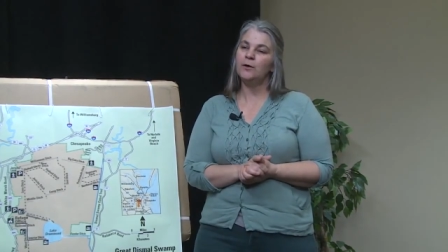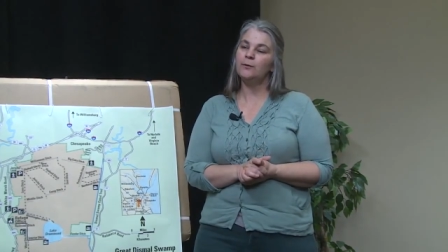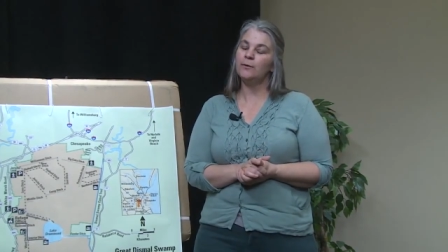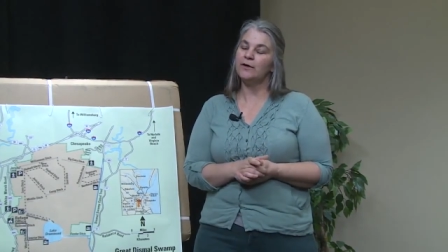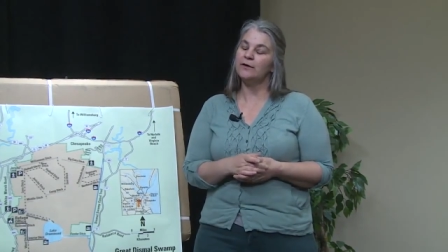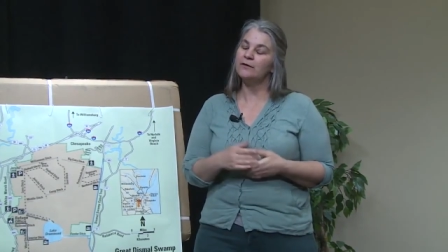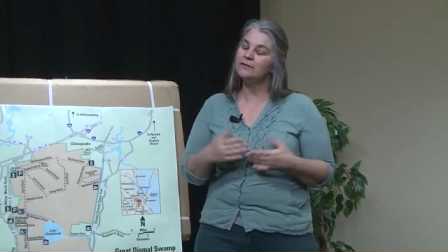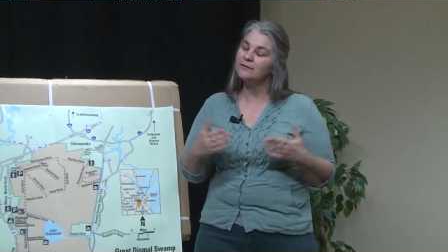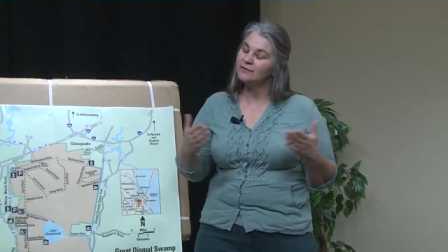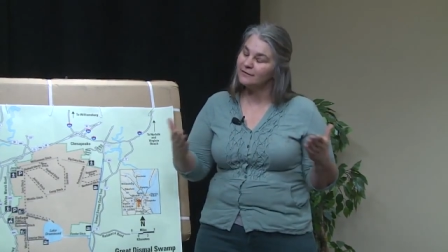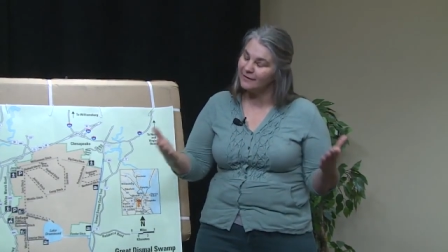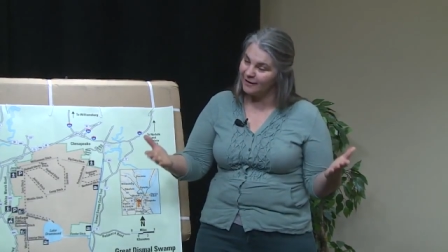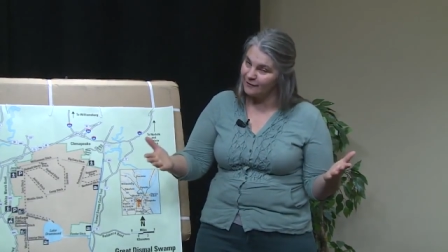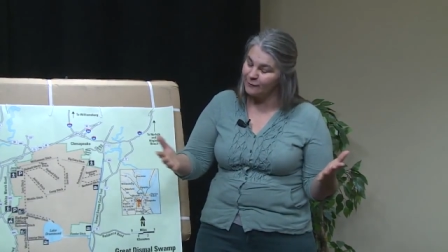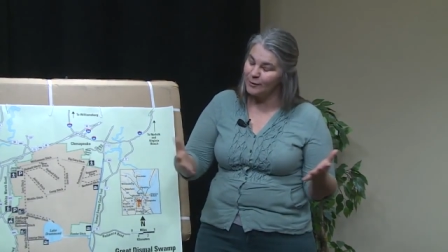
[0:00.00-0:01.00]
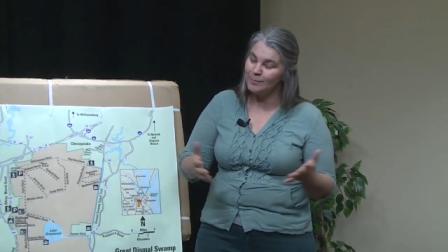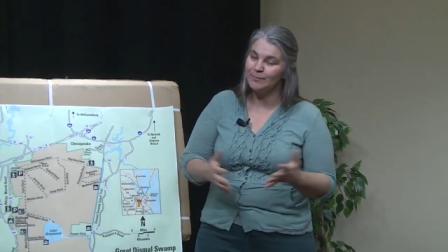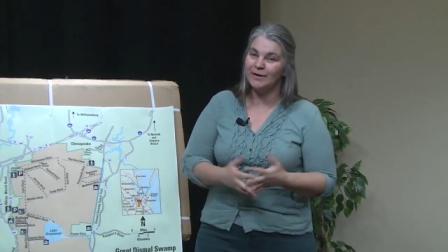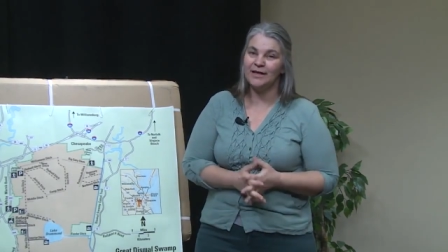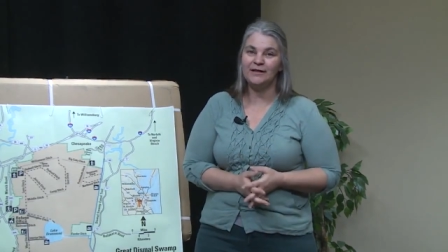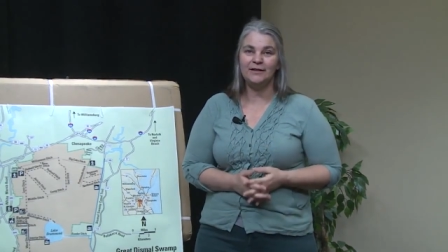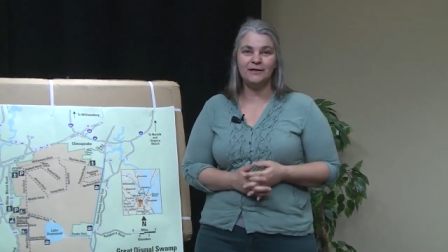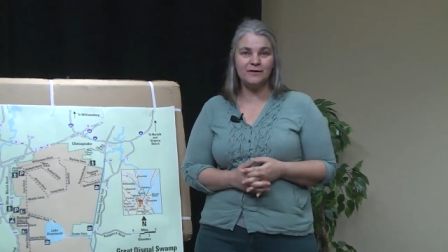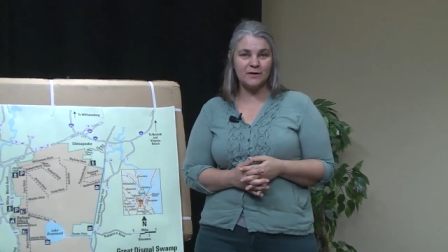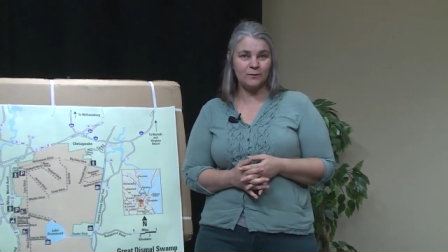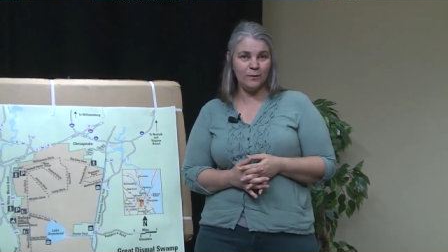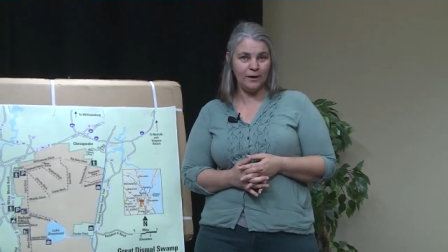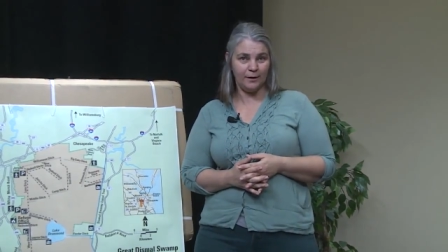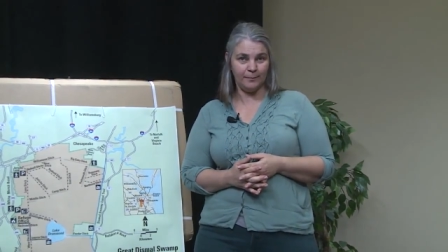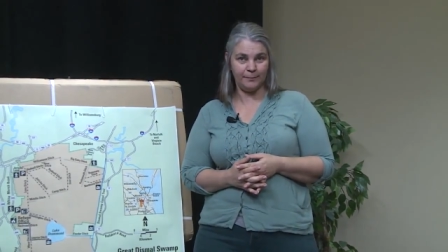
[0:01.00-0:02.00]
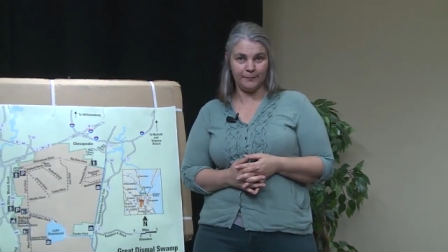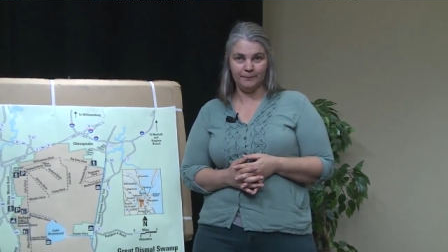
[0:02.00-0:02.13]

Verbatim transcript: Well, that's what made it a swamp.